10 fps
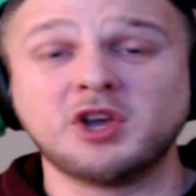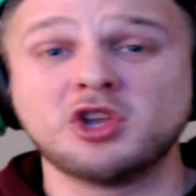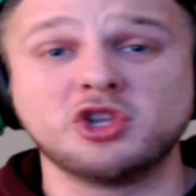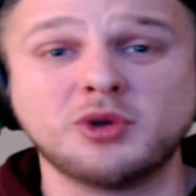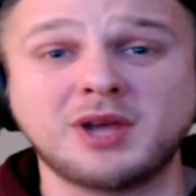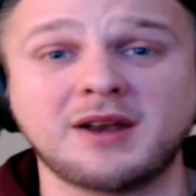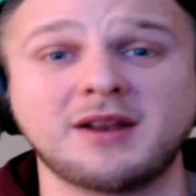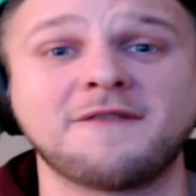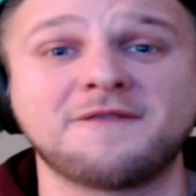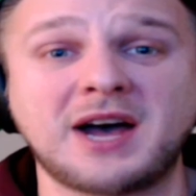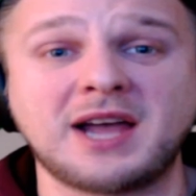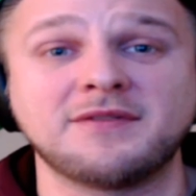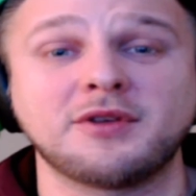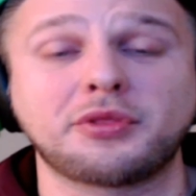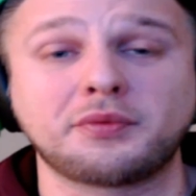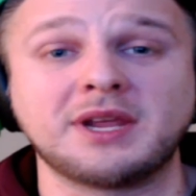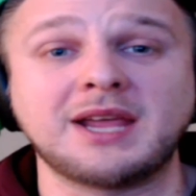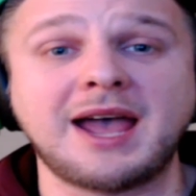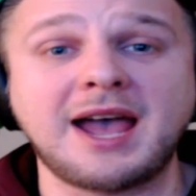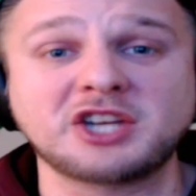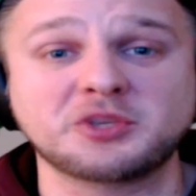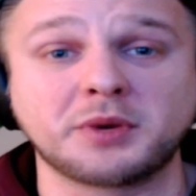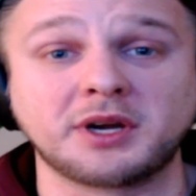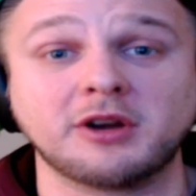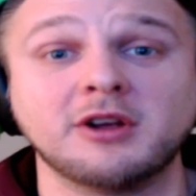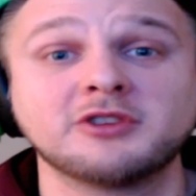you get a 5/3 Ashbringer.